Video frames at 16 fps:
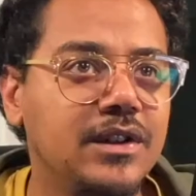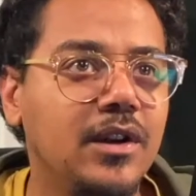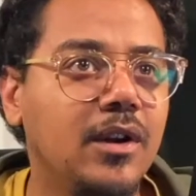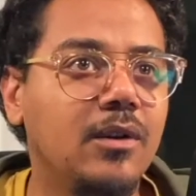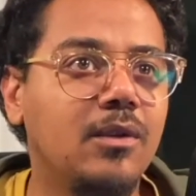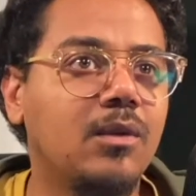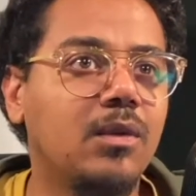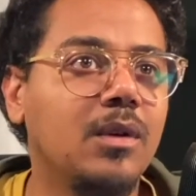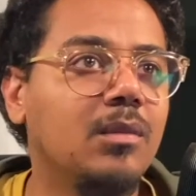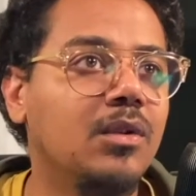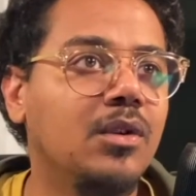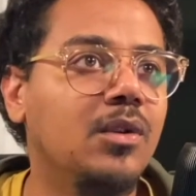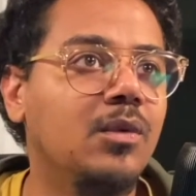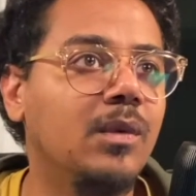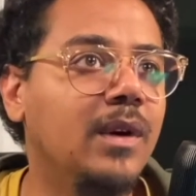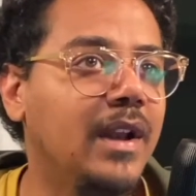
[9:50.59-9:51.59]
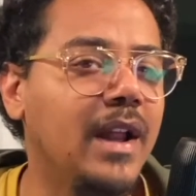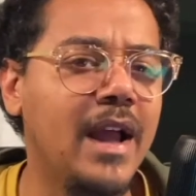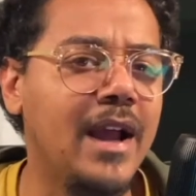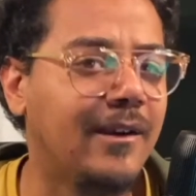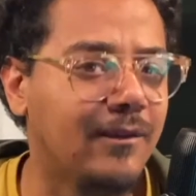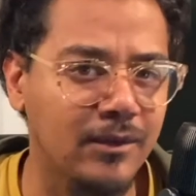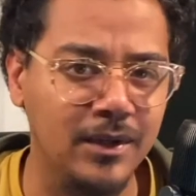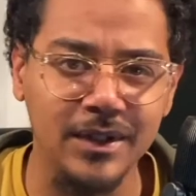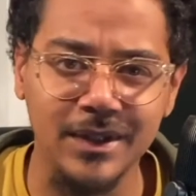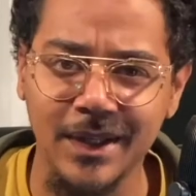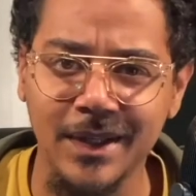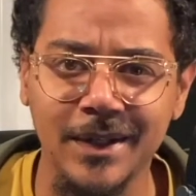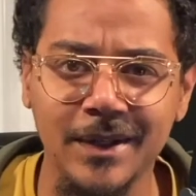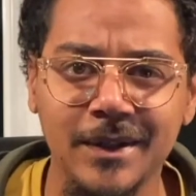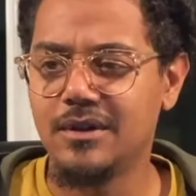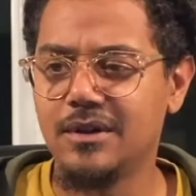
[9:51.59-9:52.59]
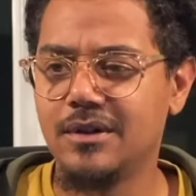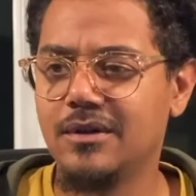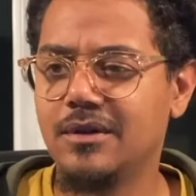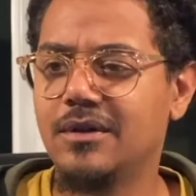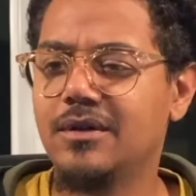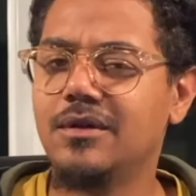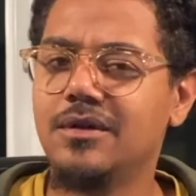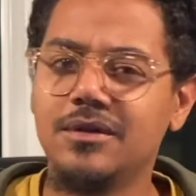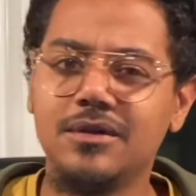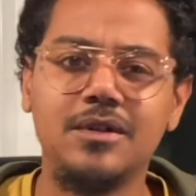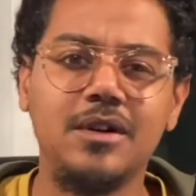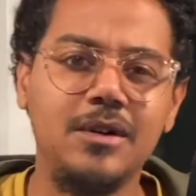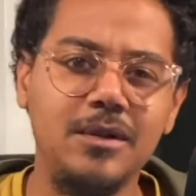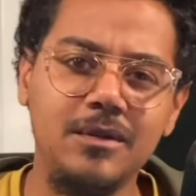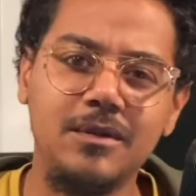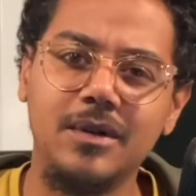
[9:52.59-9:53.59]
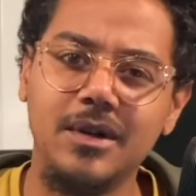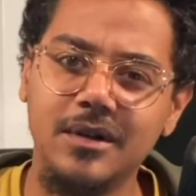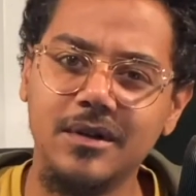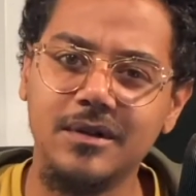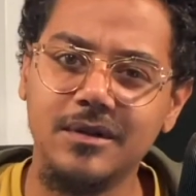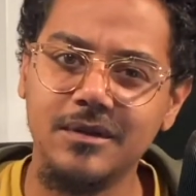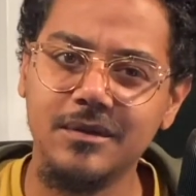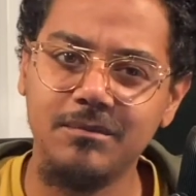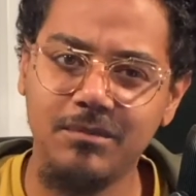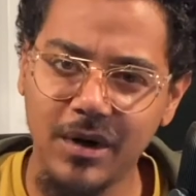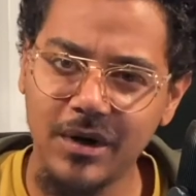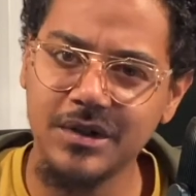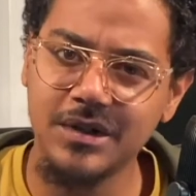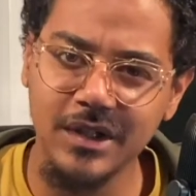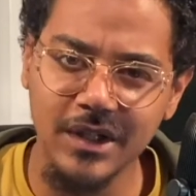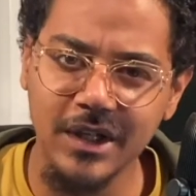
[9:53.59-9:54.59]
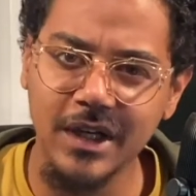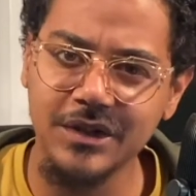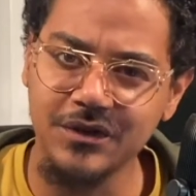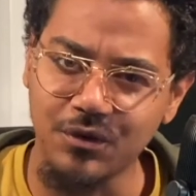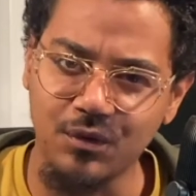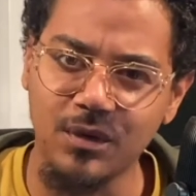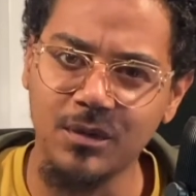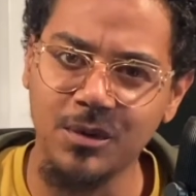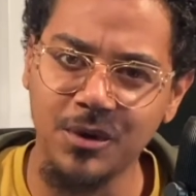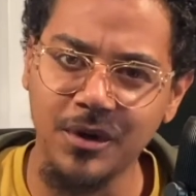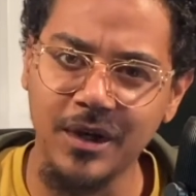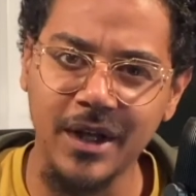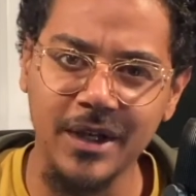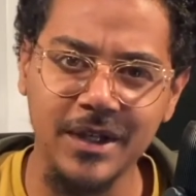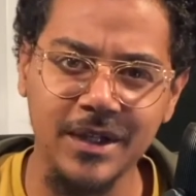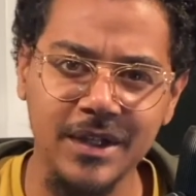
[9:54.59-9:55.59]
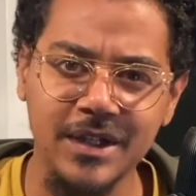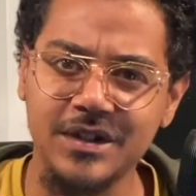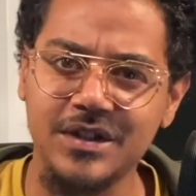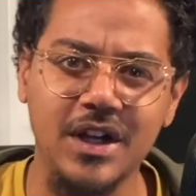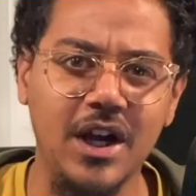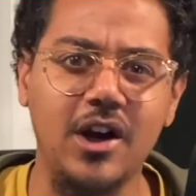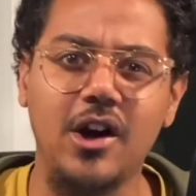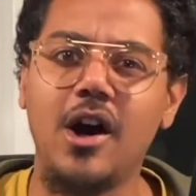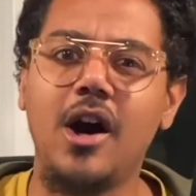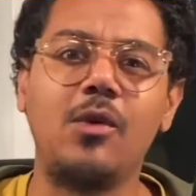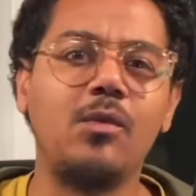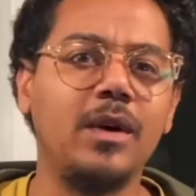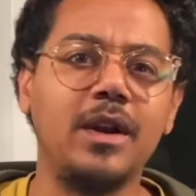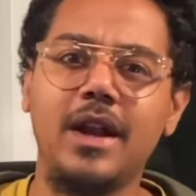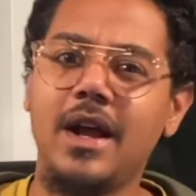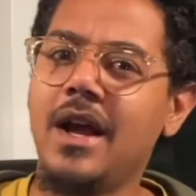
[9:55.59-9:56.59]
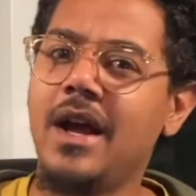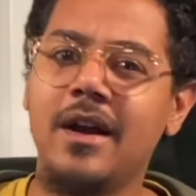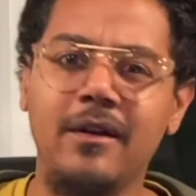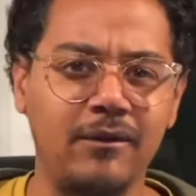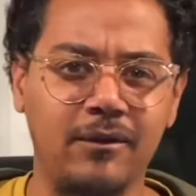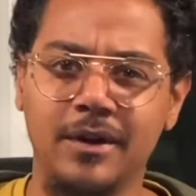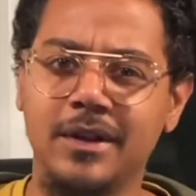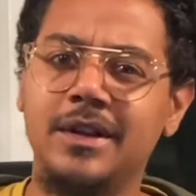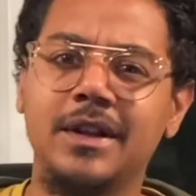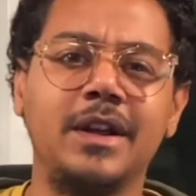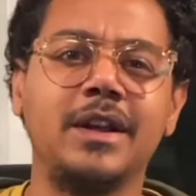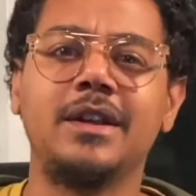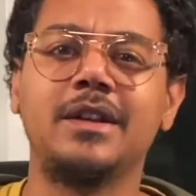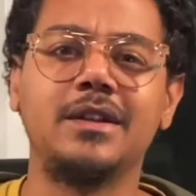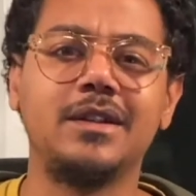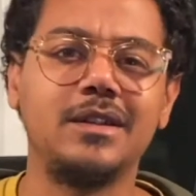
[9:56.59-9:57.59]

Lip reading: criminal with everything. Who you know personally that's a criminal that just got caught with everything?